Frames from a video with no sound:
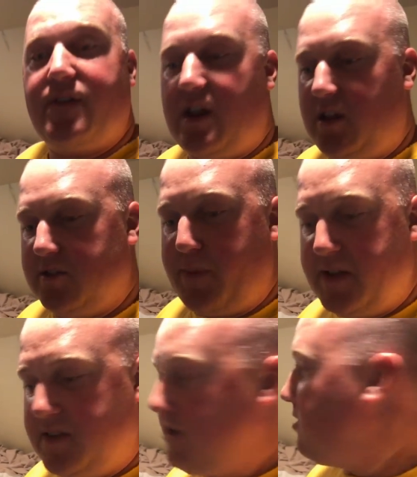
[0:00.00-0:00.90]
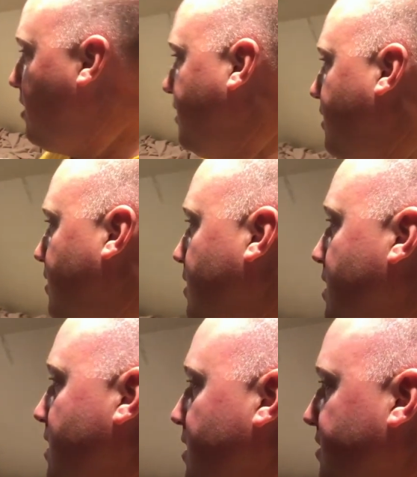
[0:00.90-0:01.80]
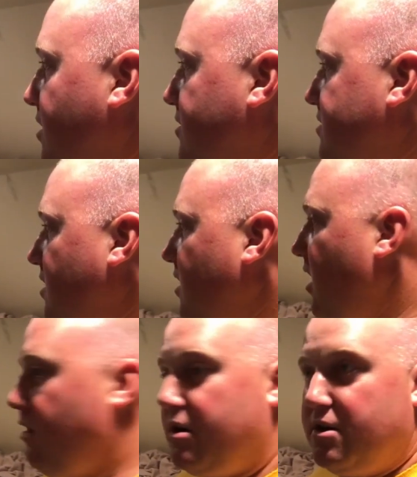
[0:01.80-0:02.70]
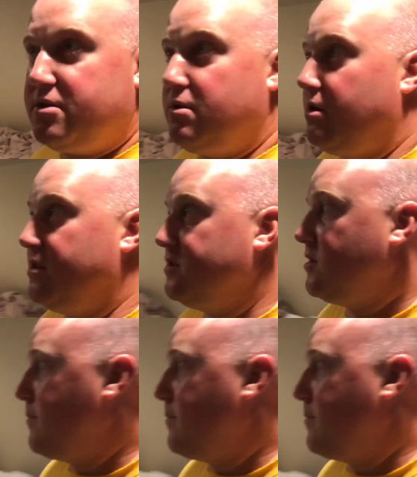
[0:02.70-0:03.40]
they've got a little space heater out here. There's the air conditioner in the